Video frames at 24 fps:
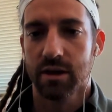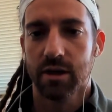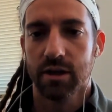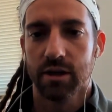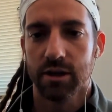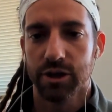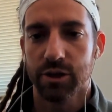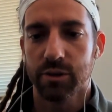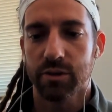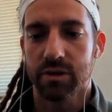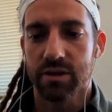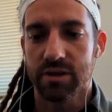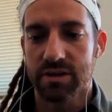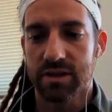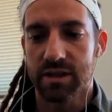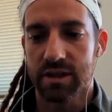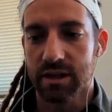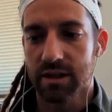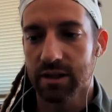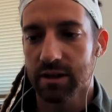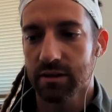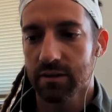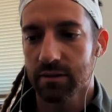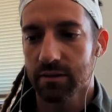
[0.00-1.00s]
you can
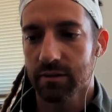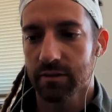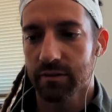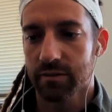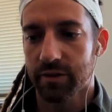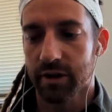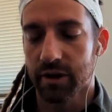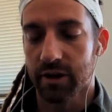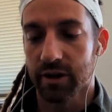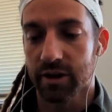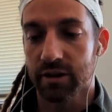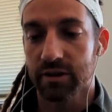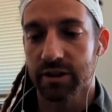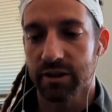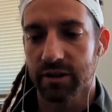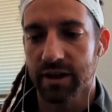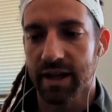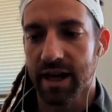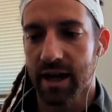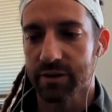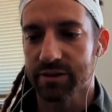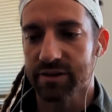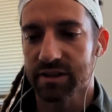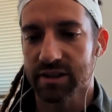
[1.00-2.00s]
see very clearly
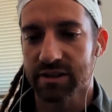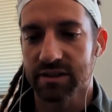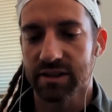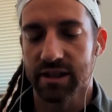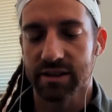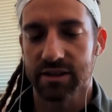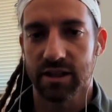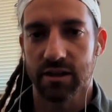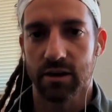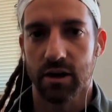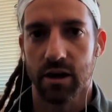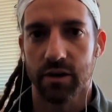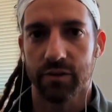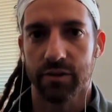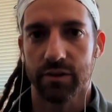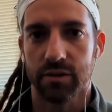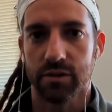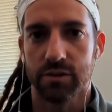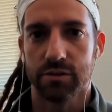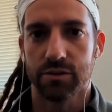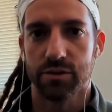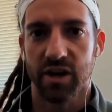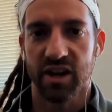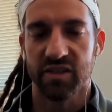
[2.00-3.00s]
how success can often
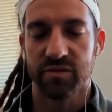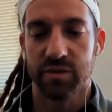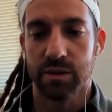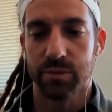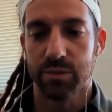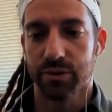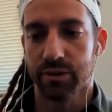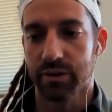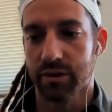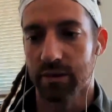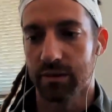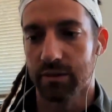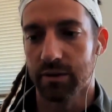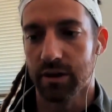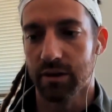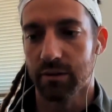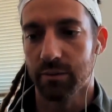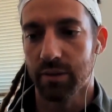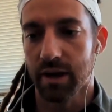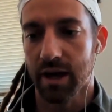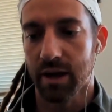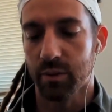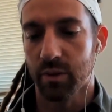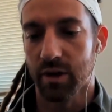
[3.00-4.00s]
drive people in
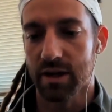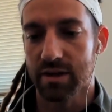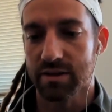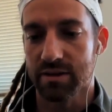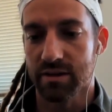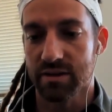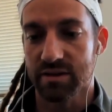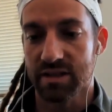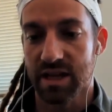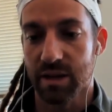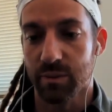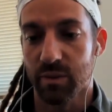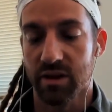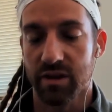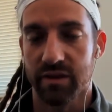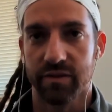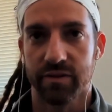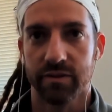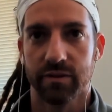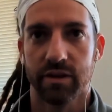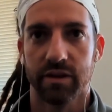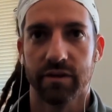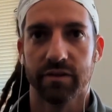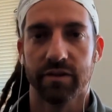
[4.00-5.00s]
bad ways in the same way
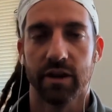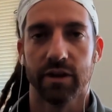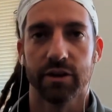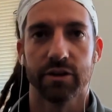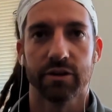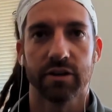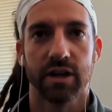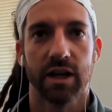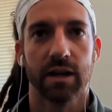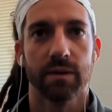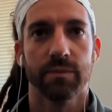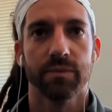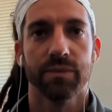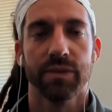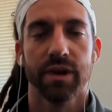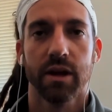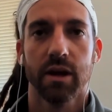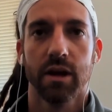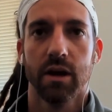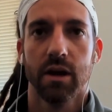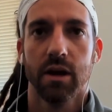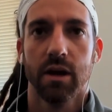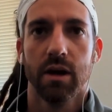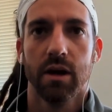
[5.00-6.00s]
that failure can,
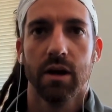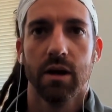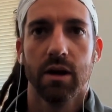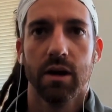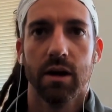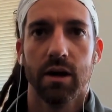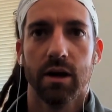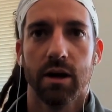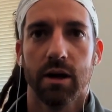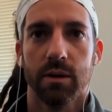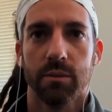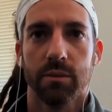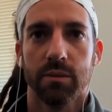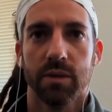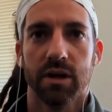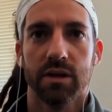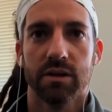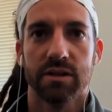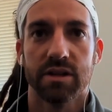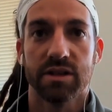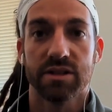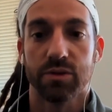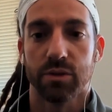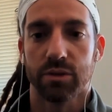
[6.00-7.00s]
and
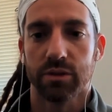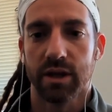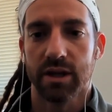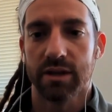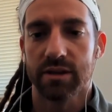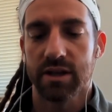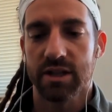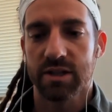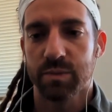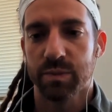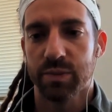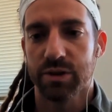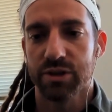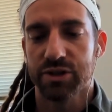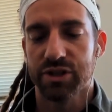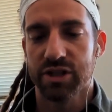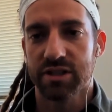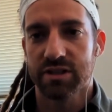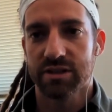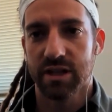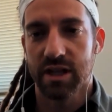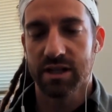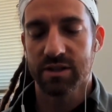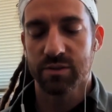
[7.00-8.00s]
disorient us. But
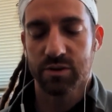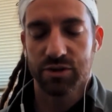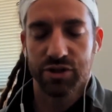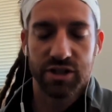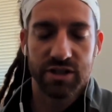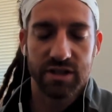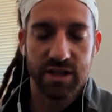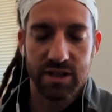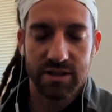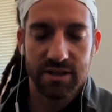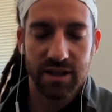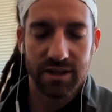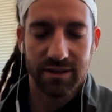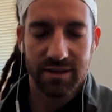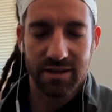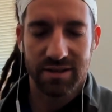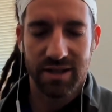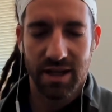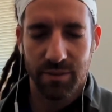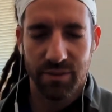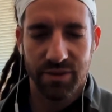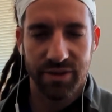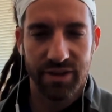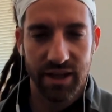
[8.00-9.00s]
that's what she says. Like, the
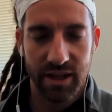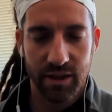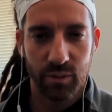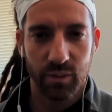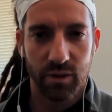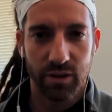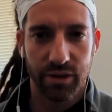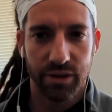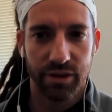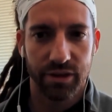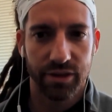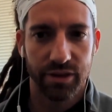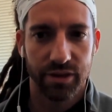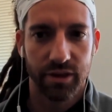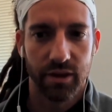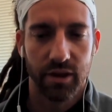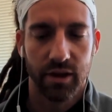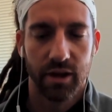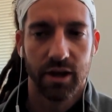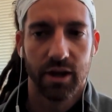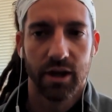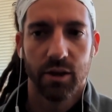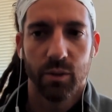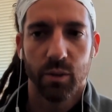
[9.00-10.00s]
same thing
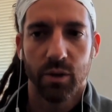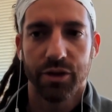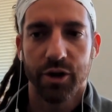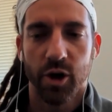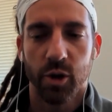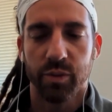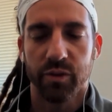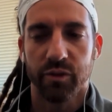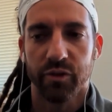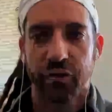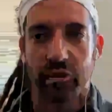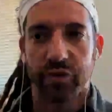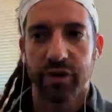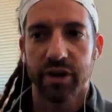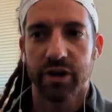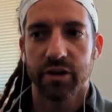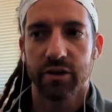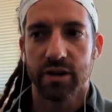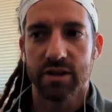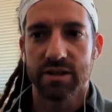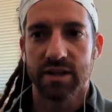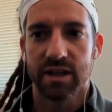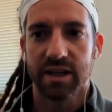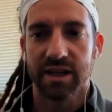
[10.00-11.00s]
with hope and fear
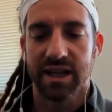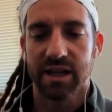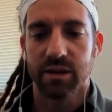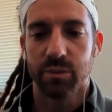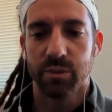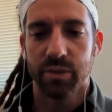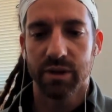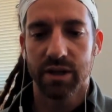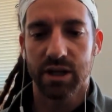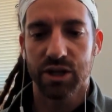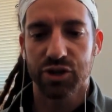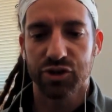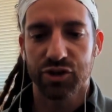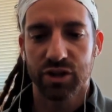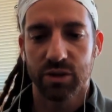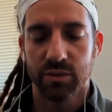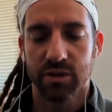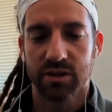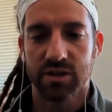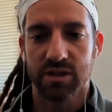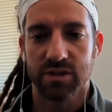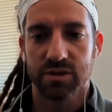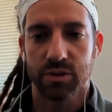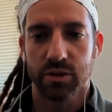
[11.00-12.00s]
is that it can be extremely
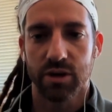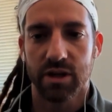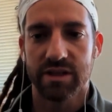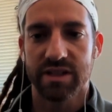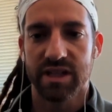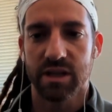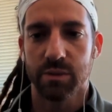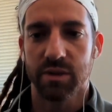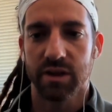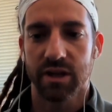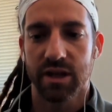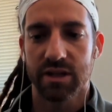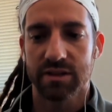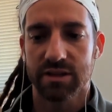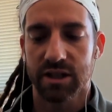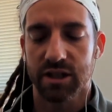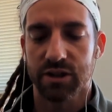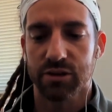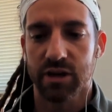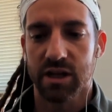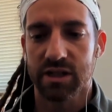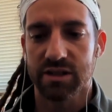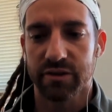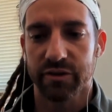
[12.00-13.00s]
disorienting because it
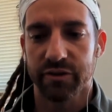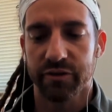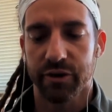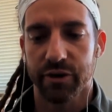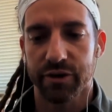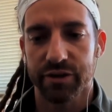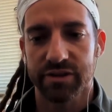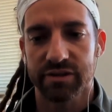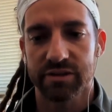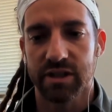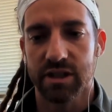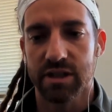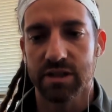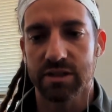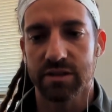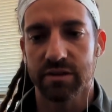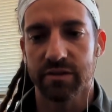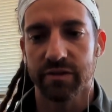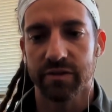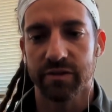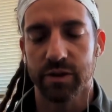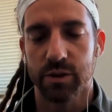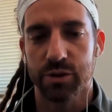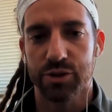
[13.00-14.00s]
creates a false sense of
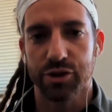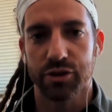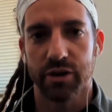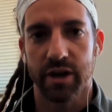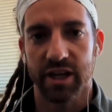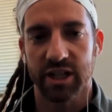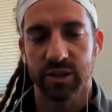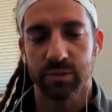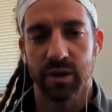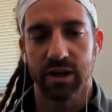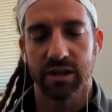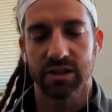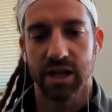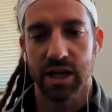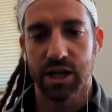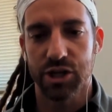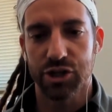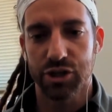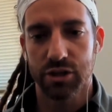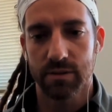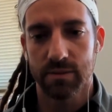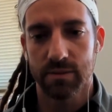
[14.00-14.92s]
future expectation.